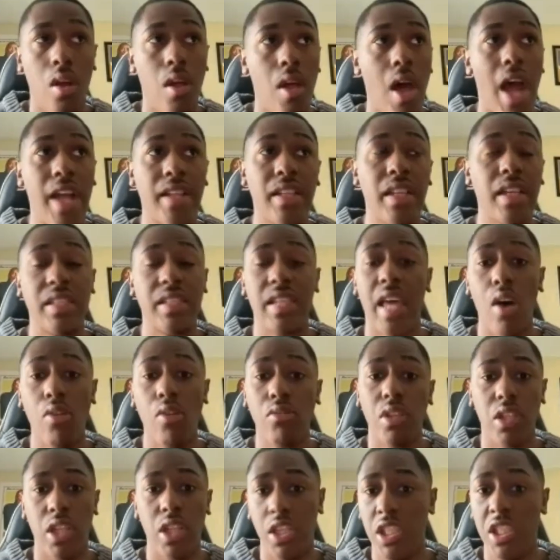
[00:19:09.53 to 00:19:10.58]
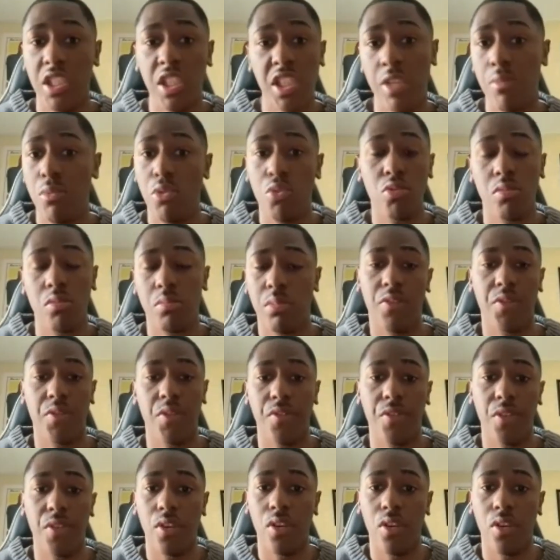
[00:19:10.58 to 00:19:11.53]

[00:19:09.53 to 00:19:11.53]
think it's healthy. They just keep shooting themselves in the foot.